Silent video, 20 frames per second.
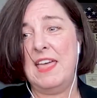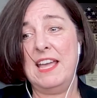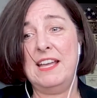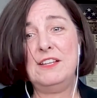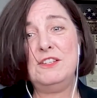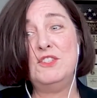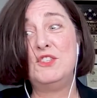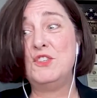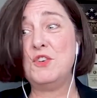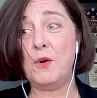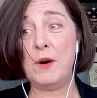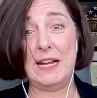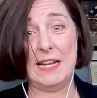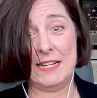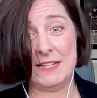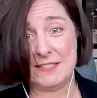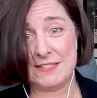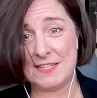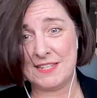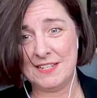They enjoy
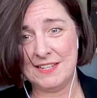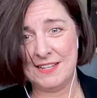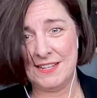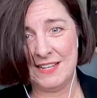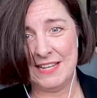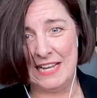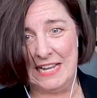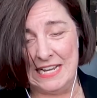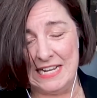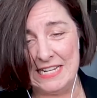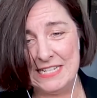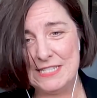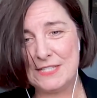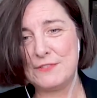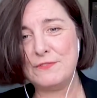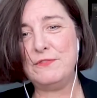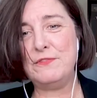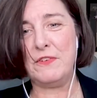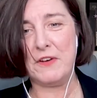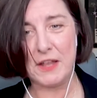it.
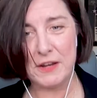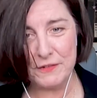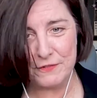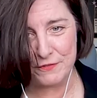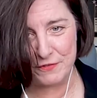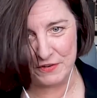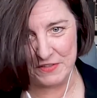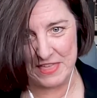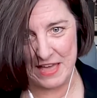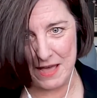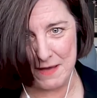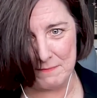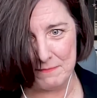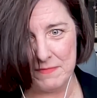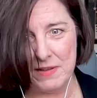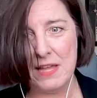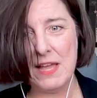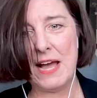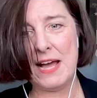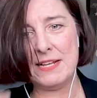It's fun for
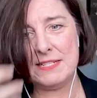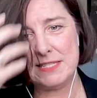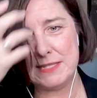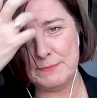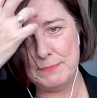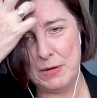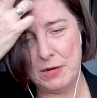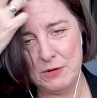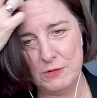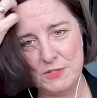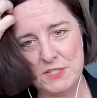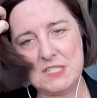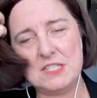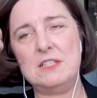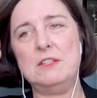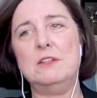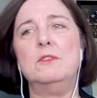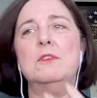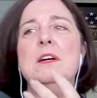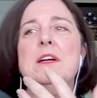them, as
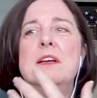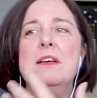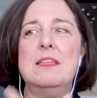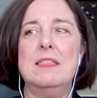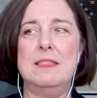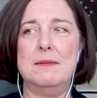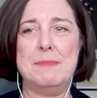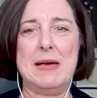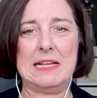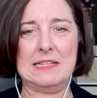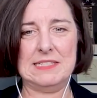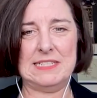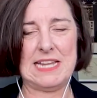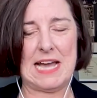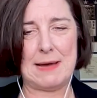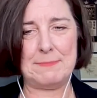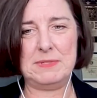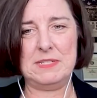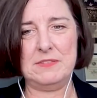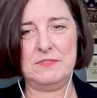opposed to the
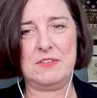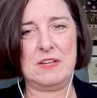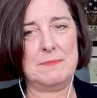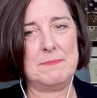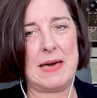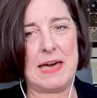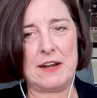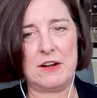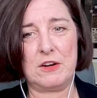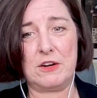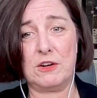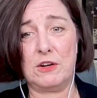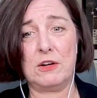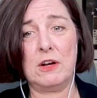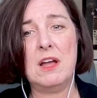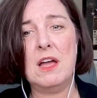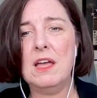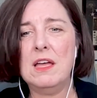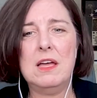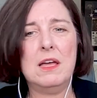maladaptive
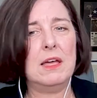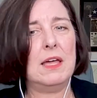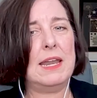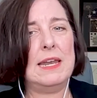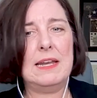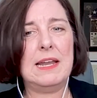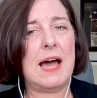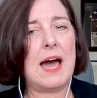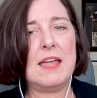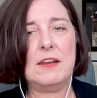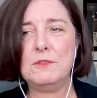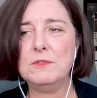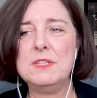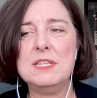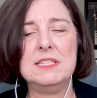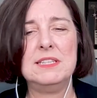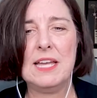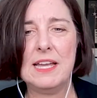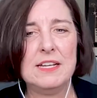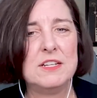competitor. And I
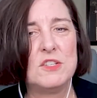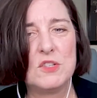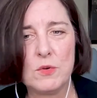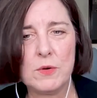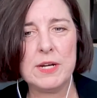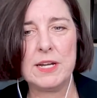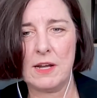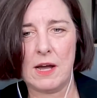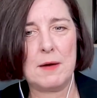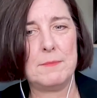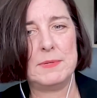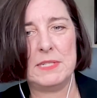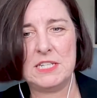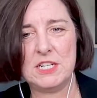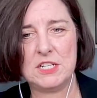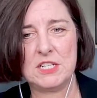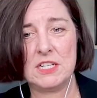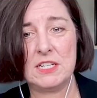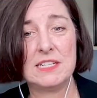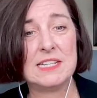don't think they enjoy
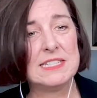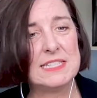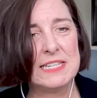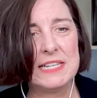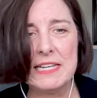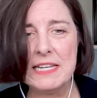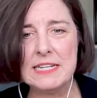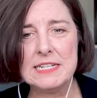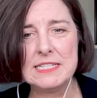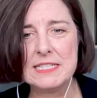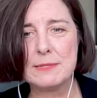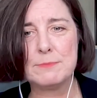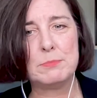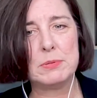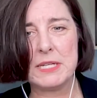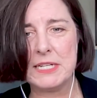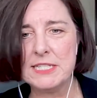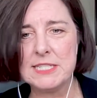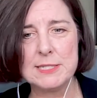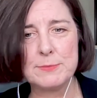competition because, again, it's a
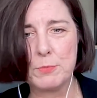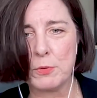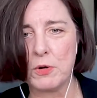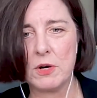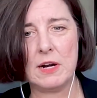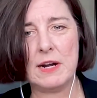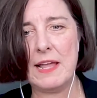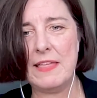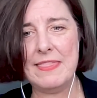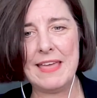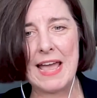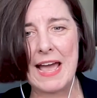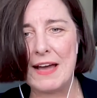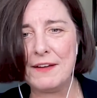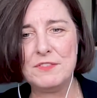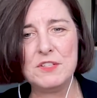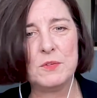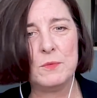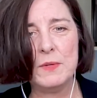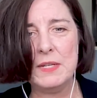blood sport and they
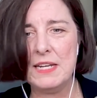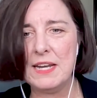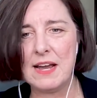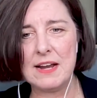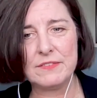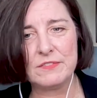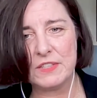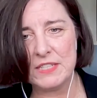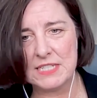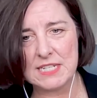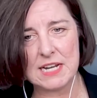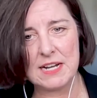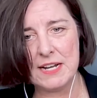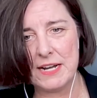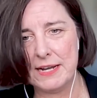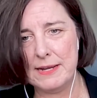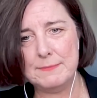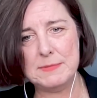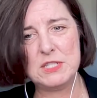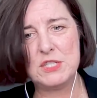have to win every
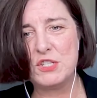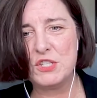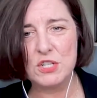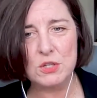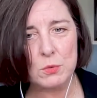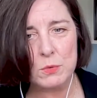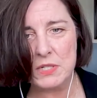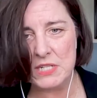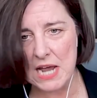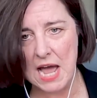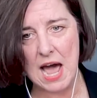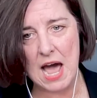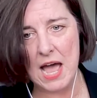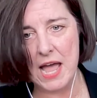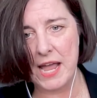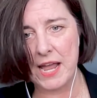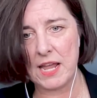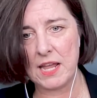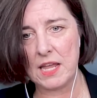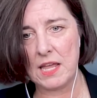time. It's do or
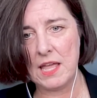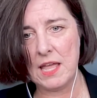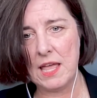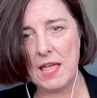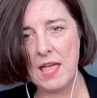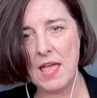die.